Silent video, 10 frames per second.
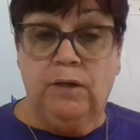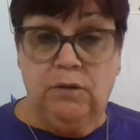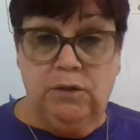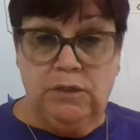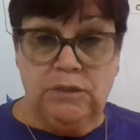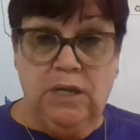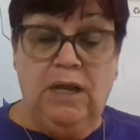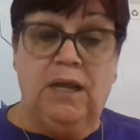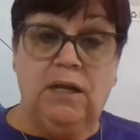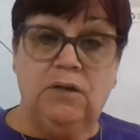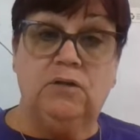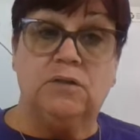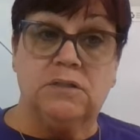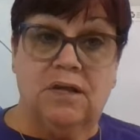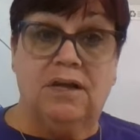goodness, it
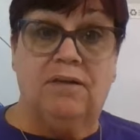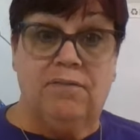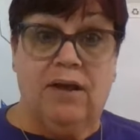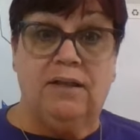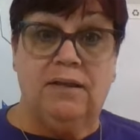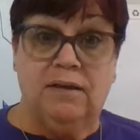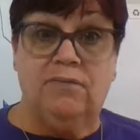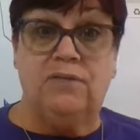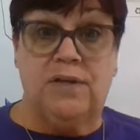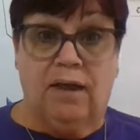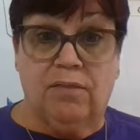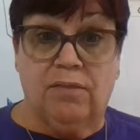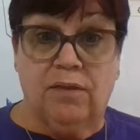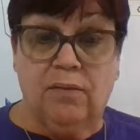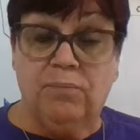looks like a valley of death
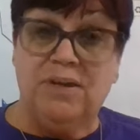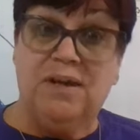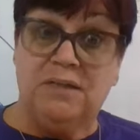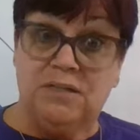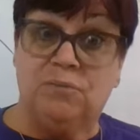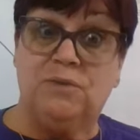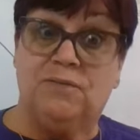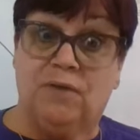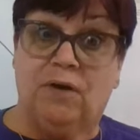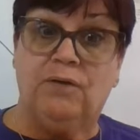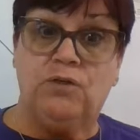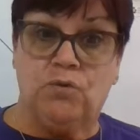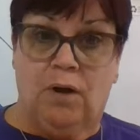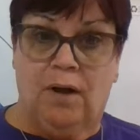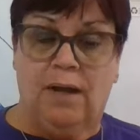because it was very
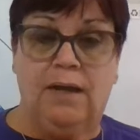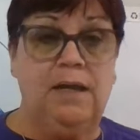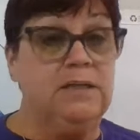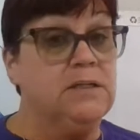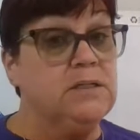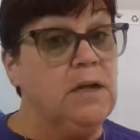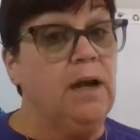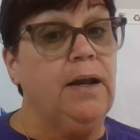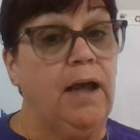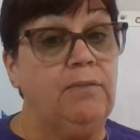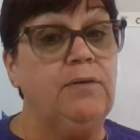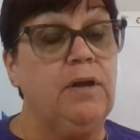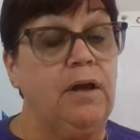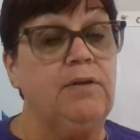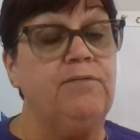dry, does not have a
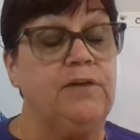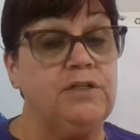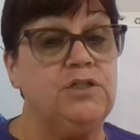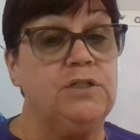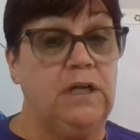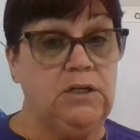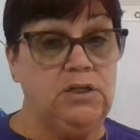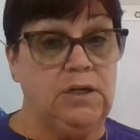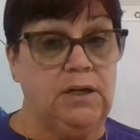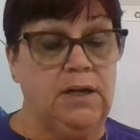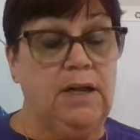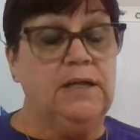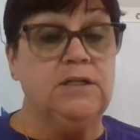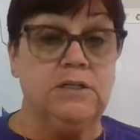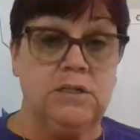lot of vegetation,
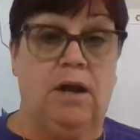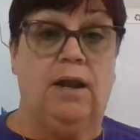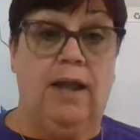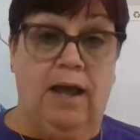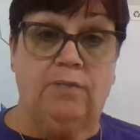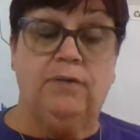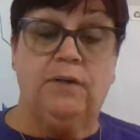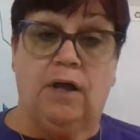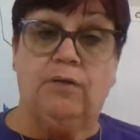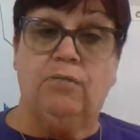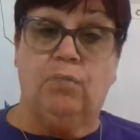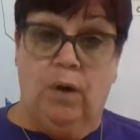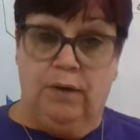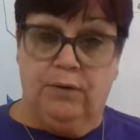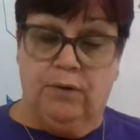does not have a lot of
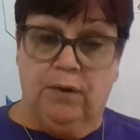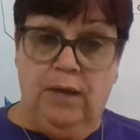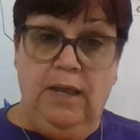water.